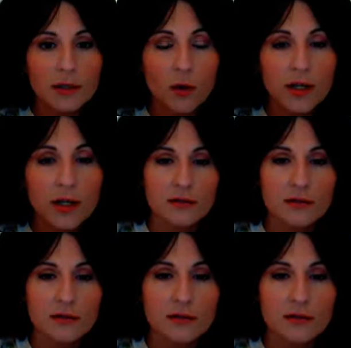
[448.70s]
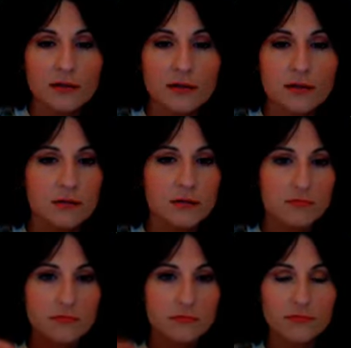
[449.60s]
a week
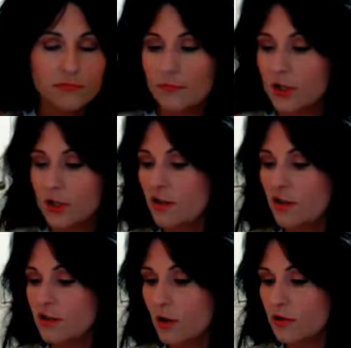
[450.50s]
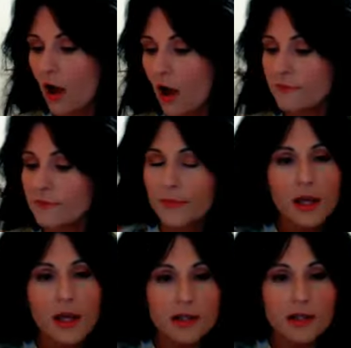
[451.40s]
makes your hair so soft.
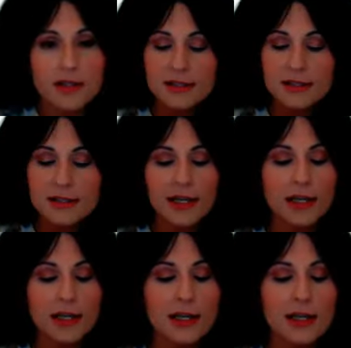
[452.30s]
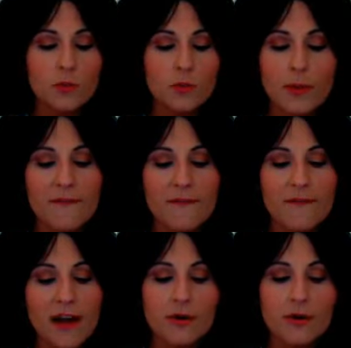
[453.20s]
The next thing is one of my
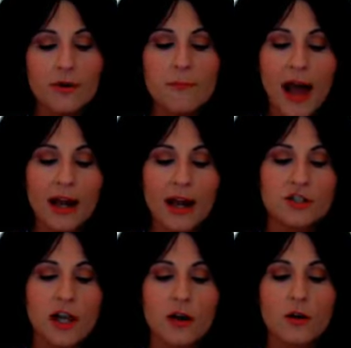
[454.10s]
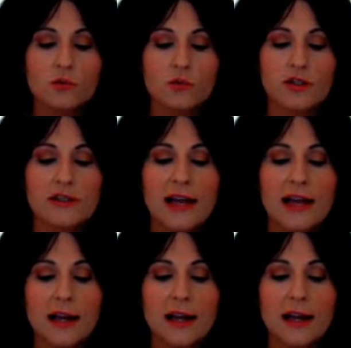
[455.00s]
favorite MAC shadows, which is
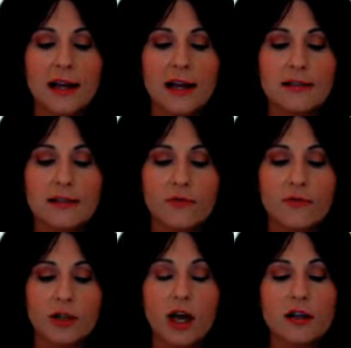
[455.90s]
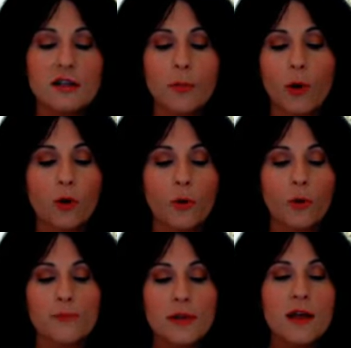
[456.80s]
Dazzle Light in Volux
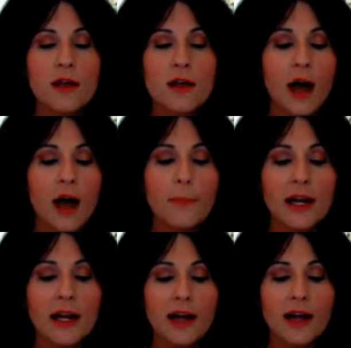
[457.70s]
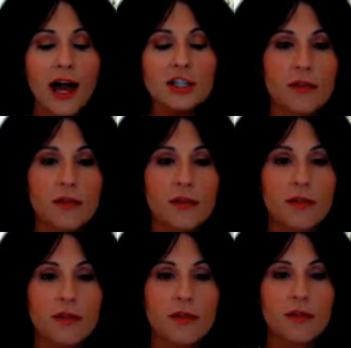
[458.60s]
Pearl. I mean, I
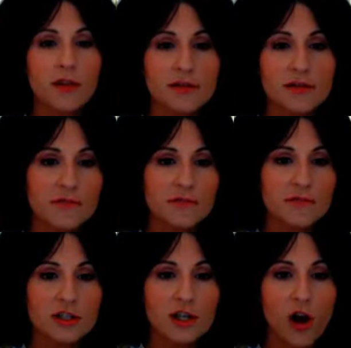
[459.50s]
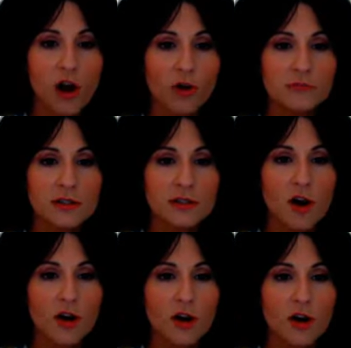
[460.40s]
use this, it's gone, it's
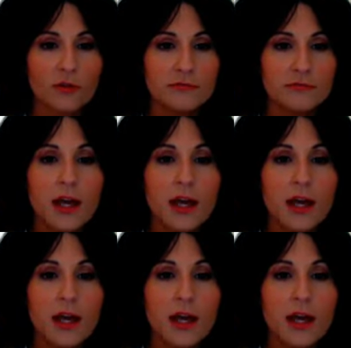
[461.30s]
all gone.